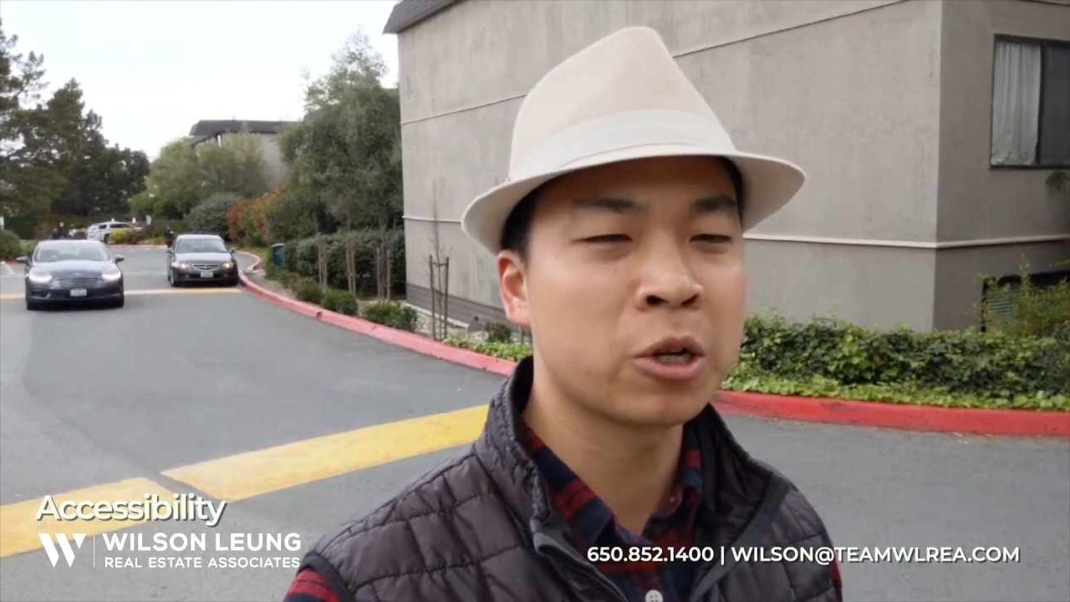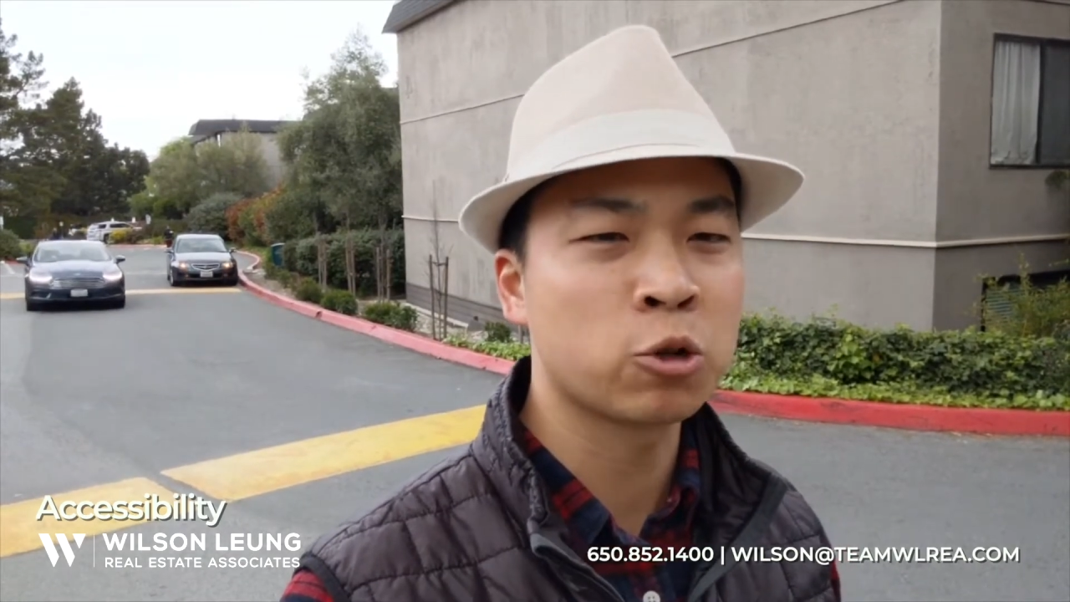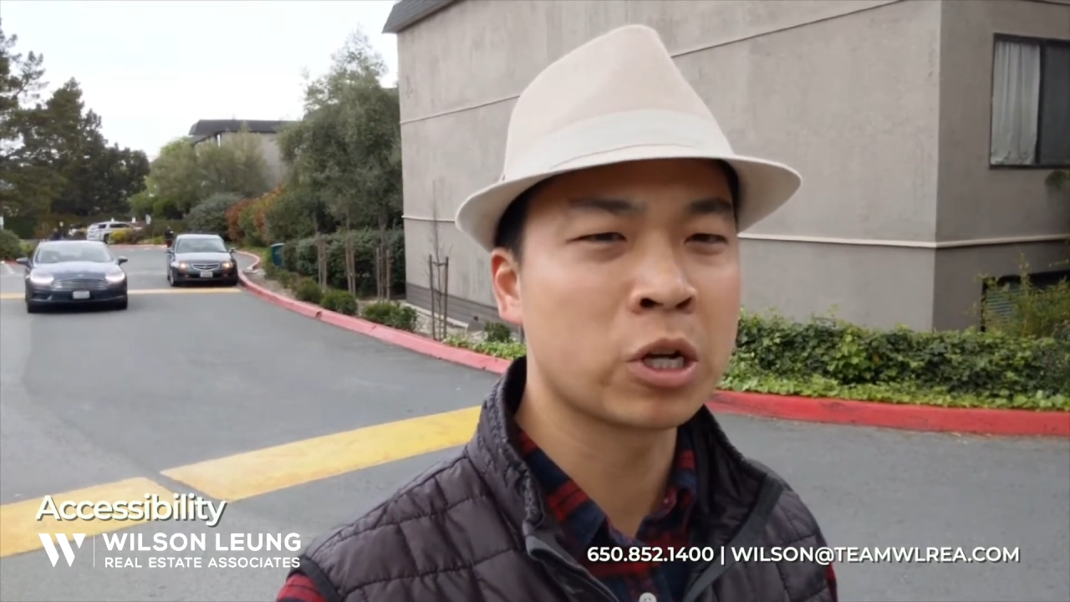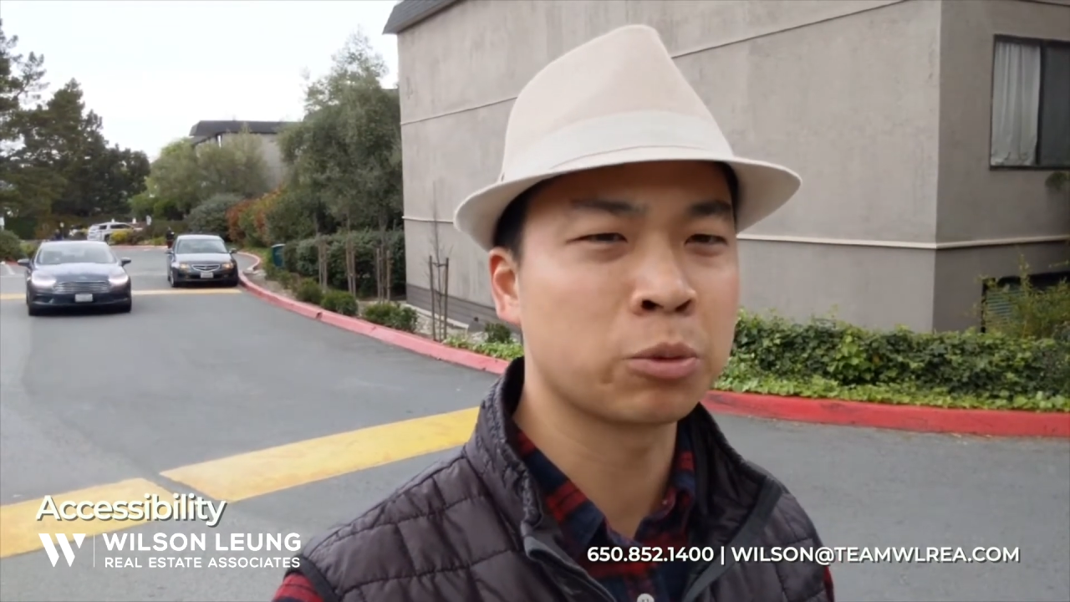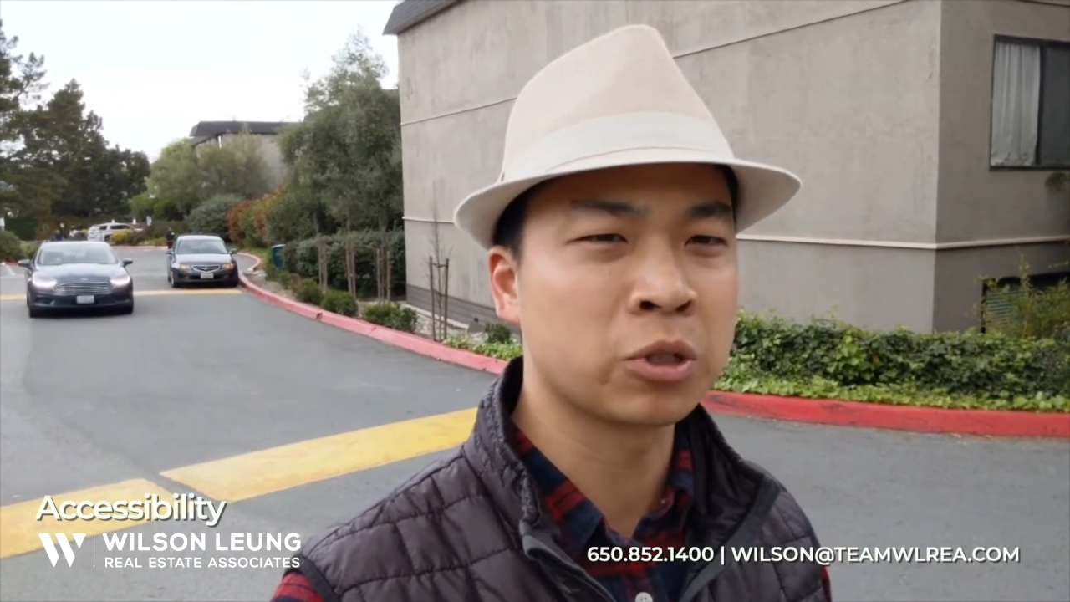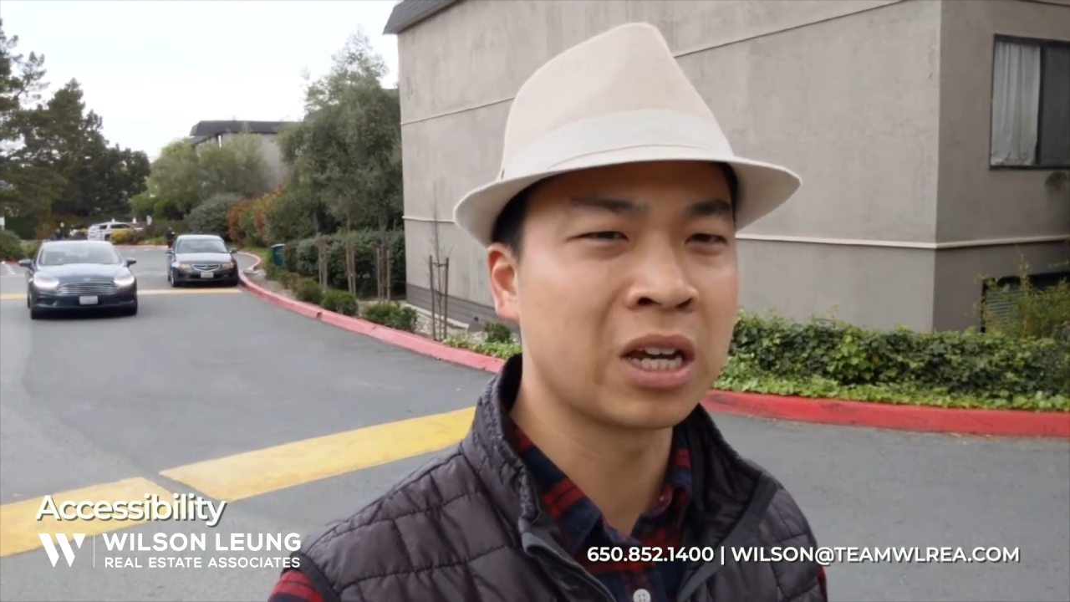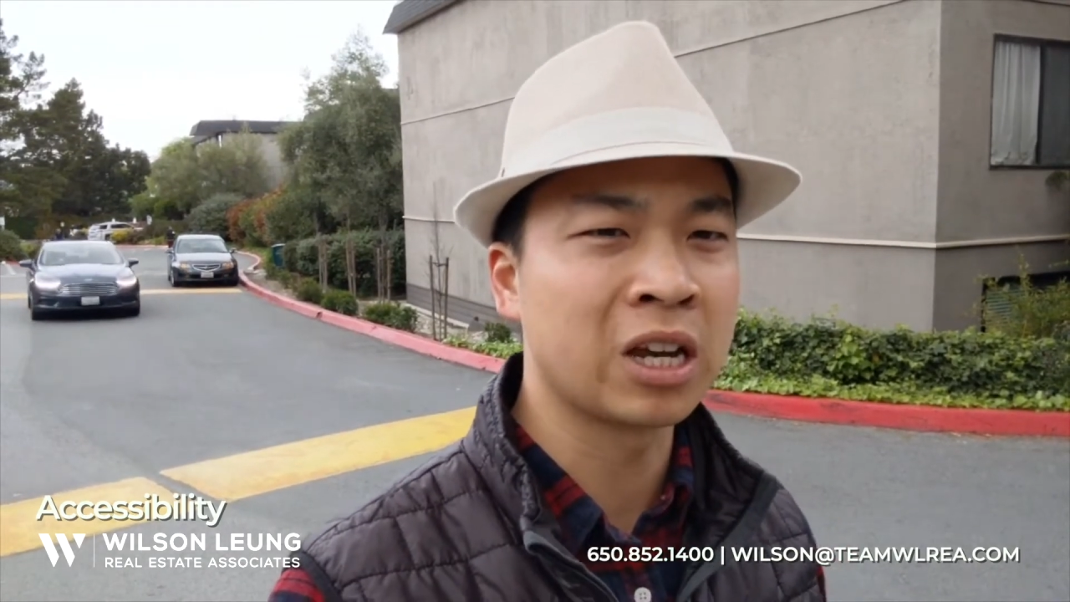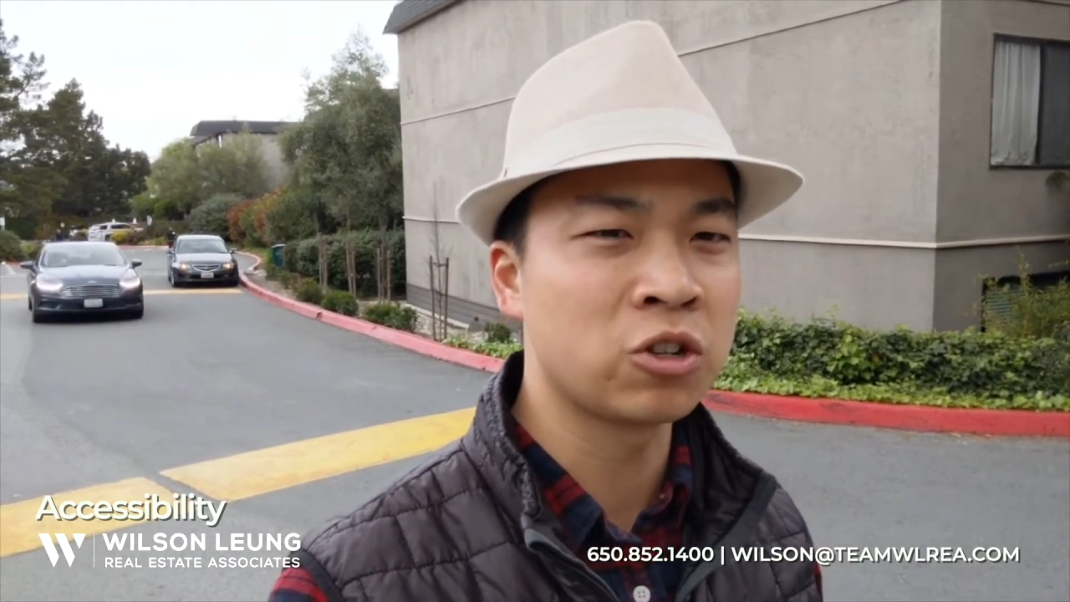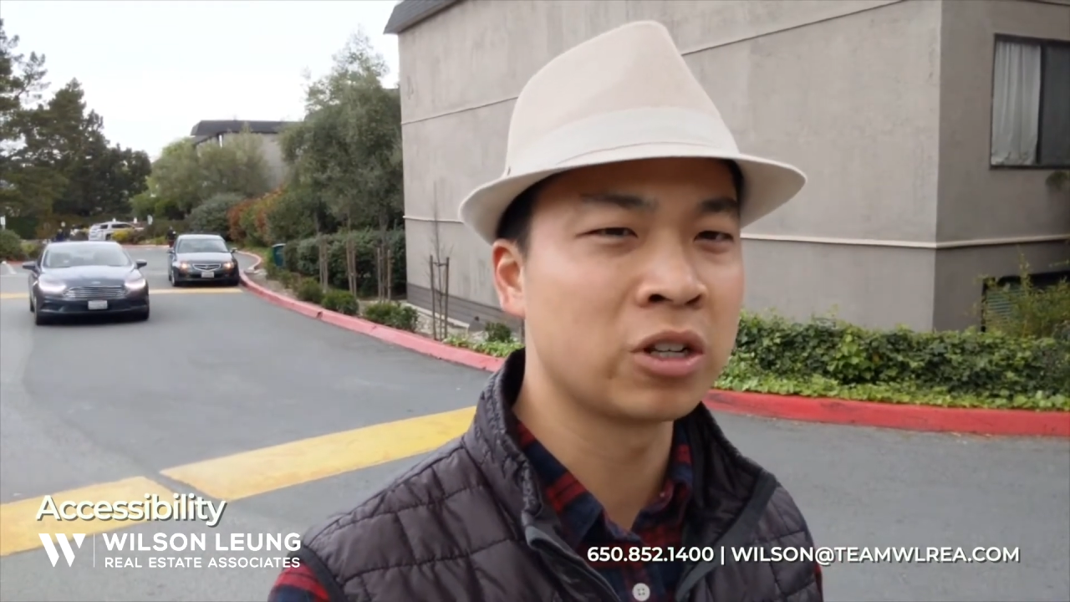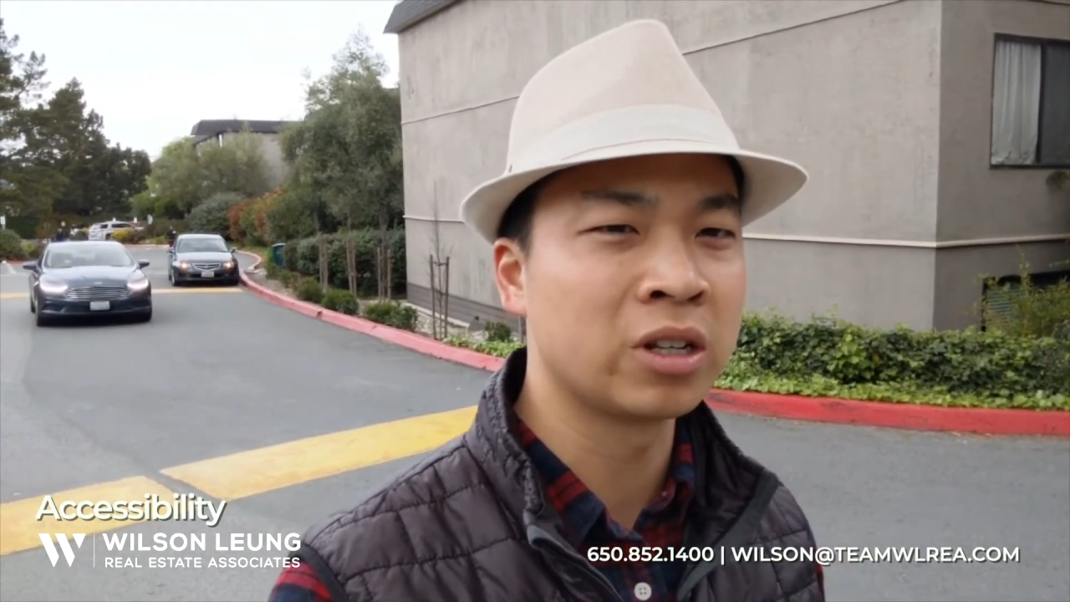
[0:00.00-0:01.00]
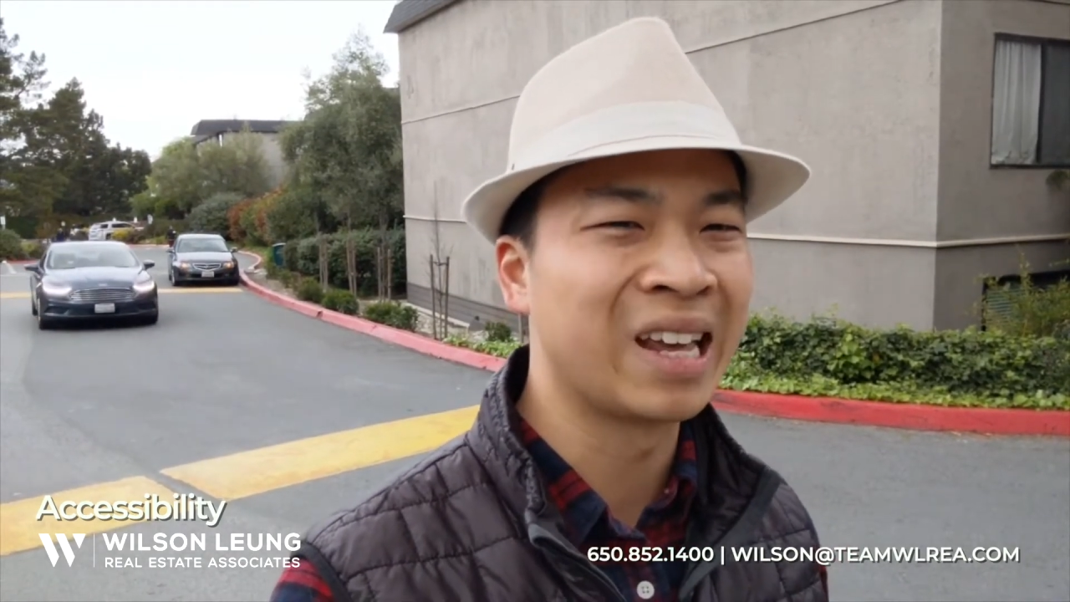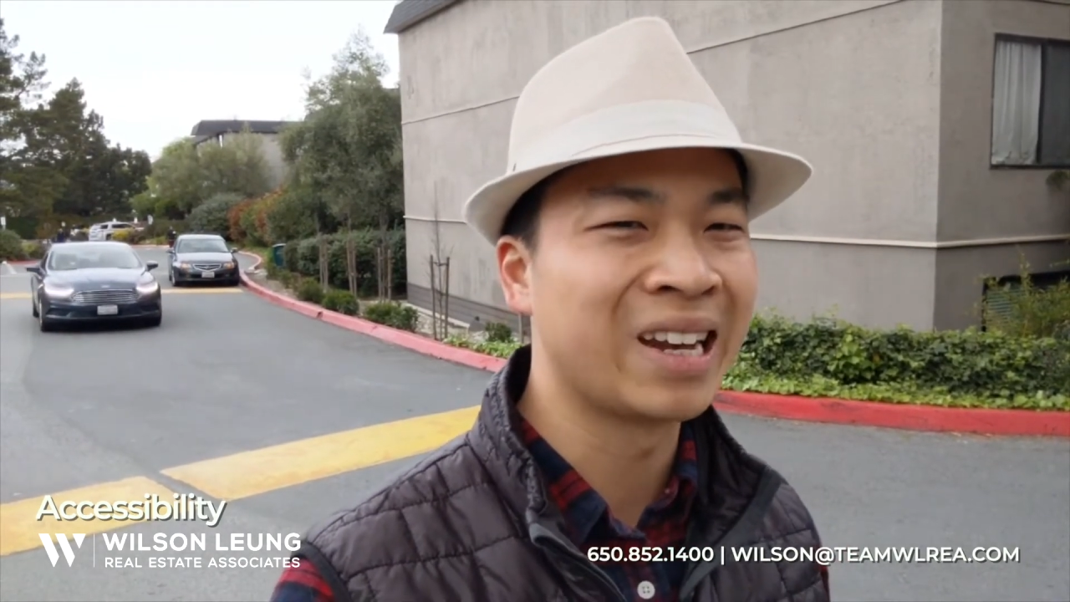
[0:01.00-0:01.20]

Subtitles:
transportation and